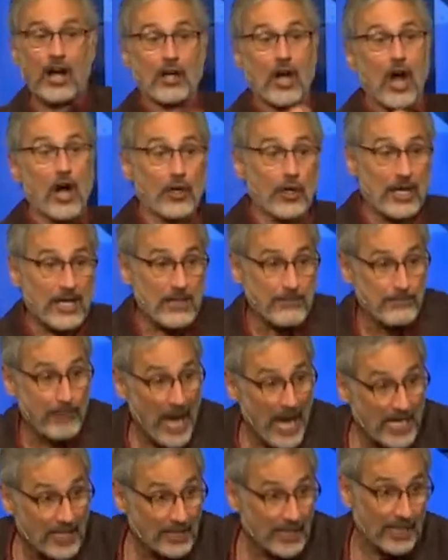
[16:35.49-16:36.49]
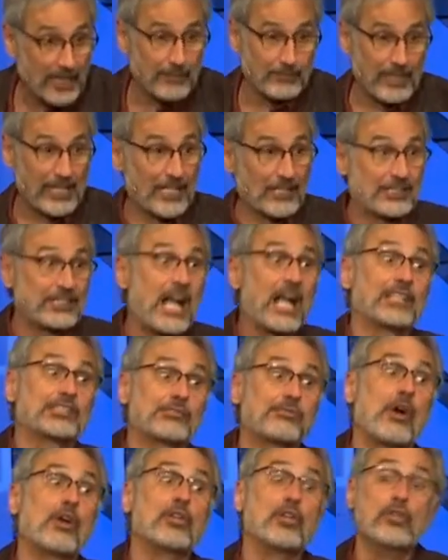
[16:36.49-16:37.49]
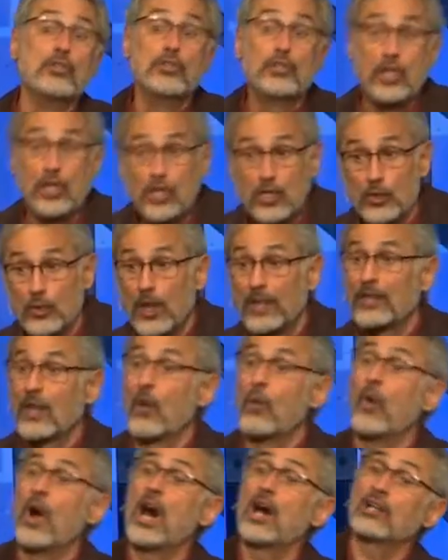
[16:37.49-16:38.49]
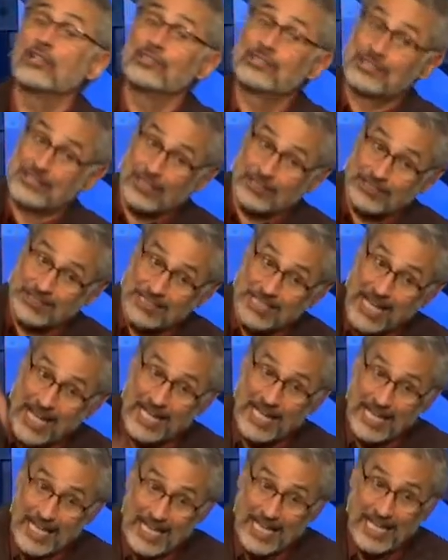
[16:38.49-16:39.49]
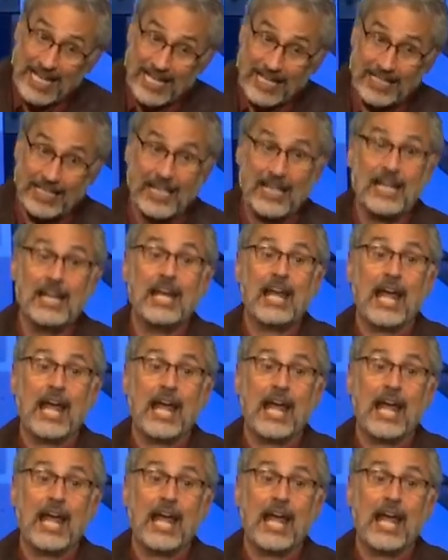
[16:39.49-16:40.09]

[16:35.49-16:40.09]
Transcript: are already bailing because that's what you do when the water starts to get in